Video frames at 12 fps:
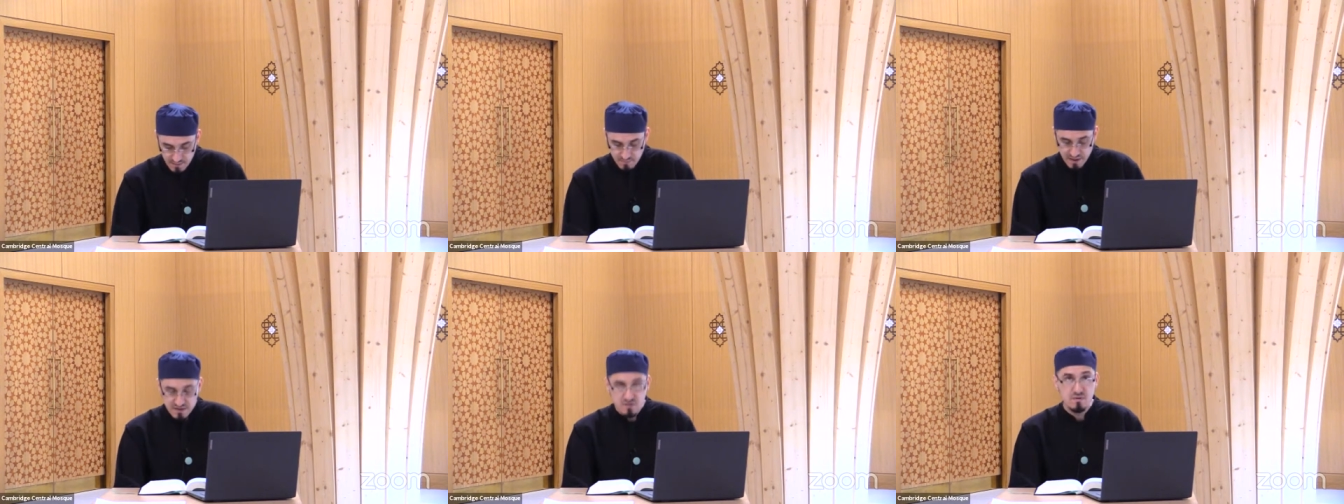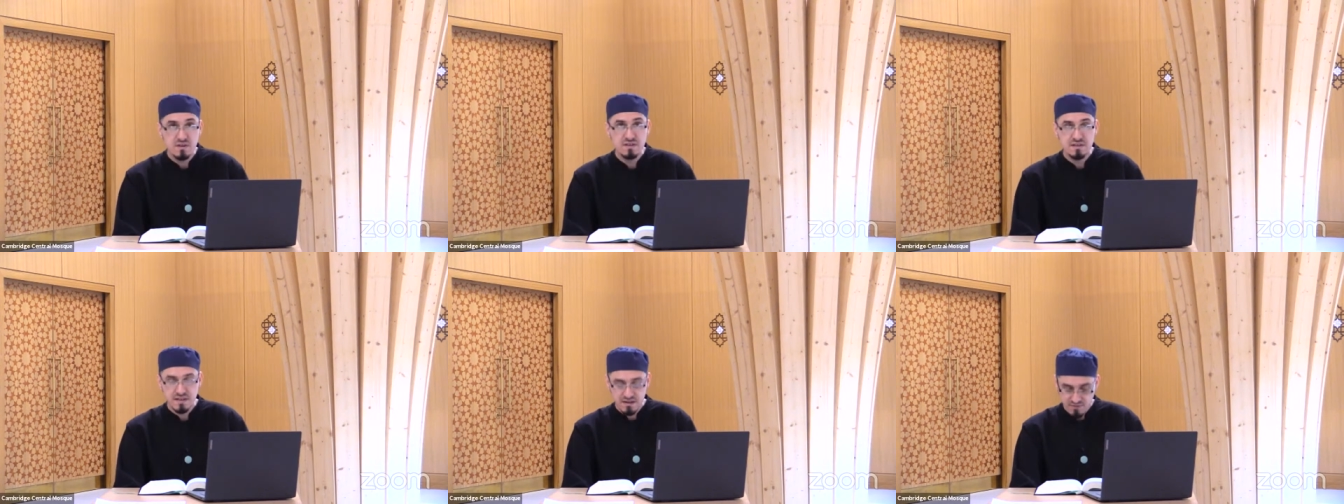But you
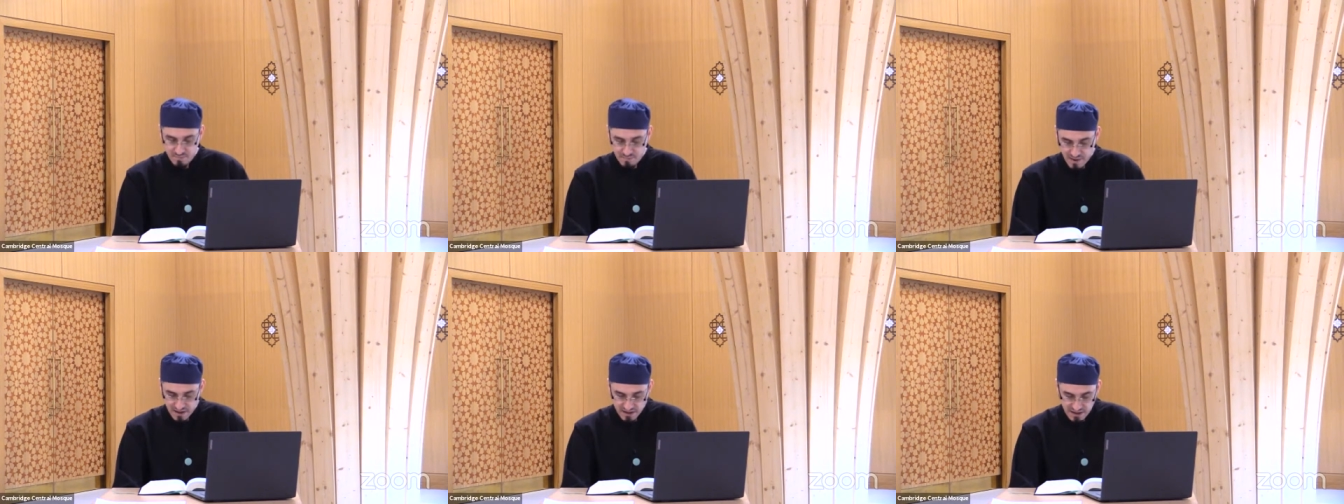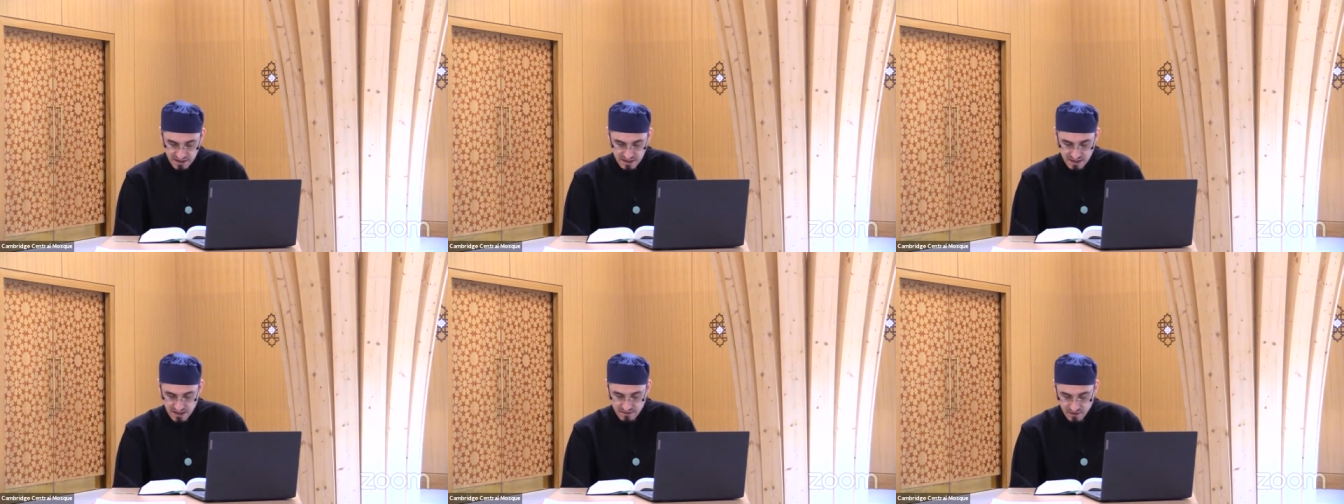instead repel
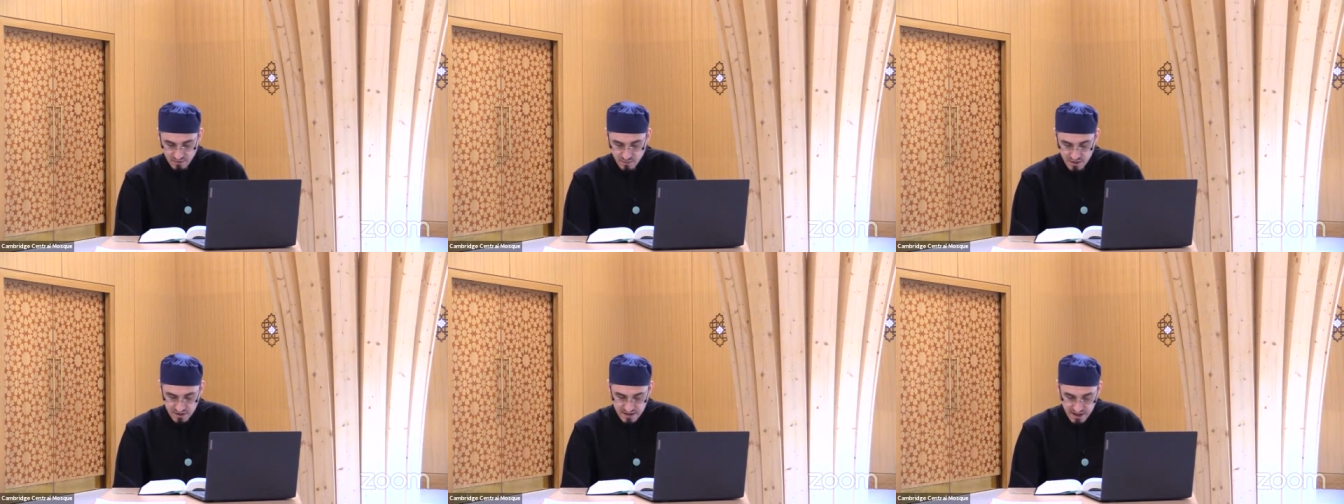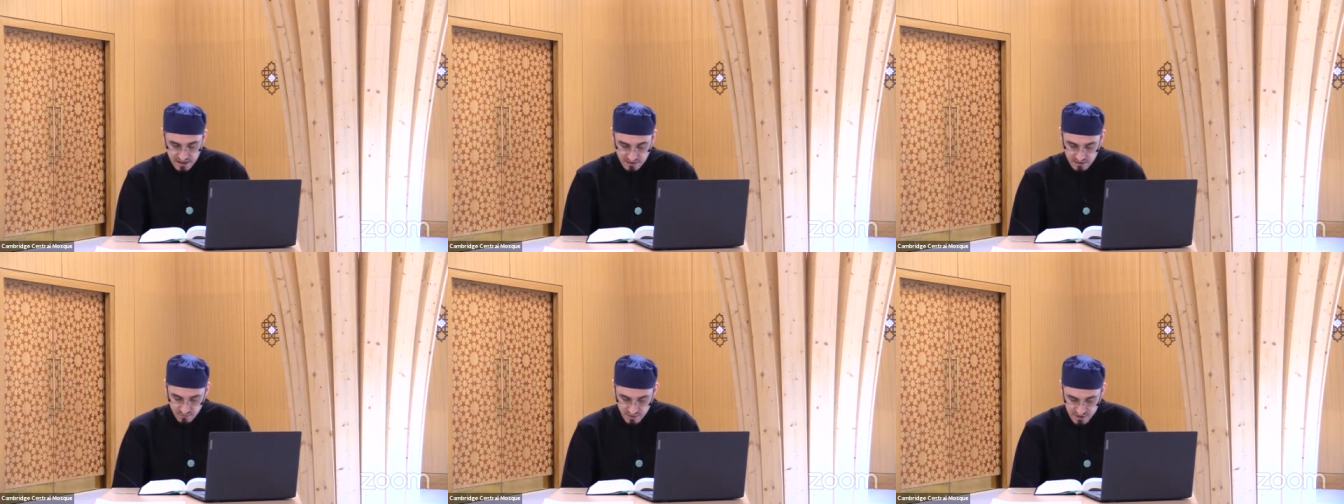evil with
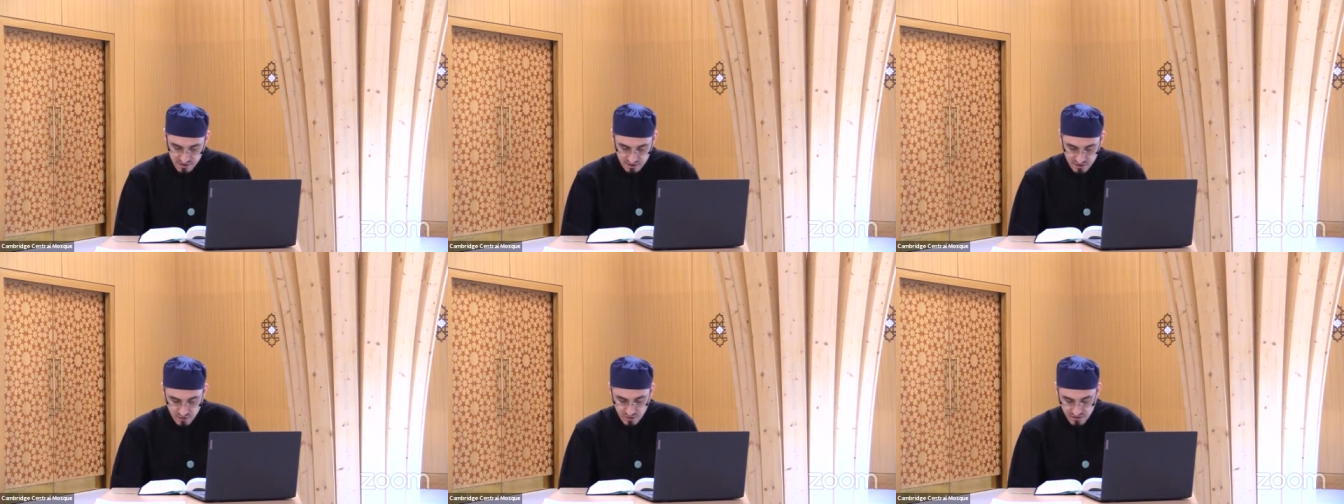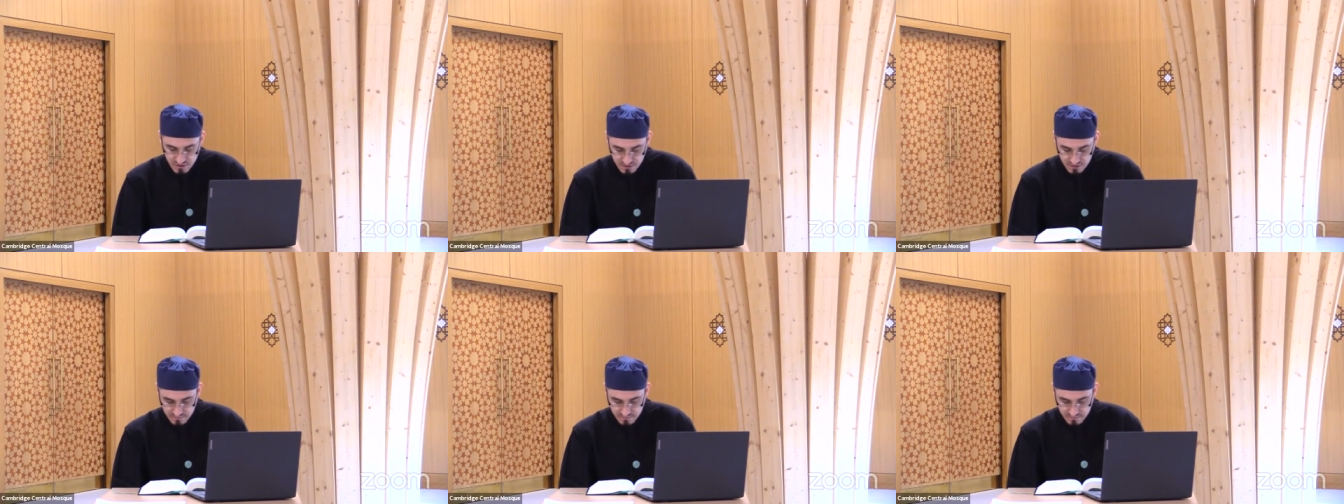that which is good.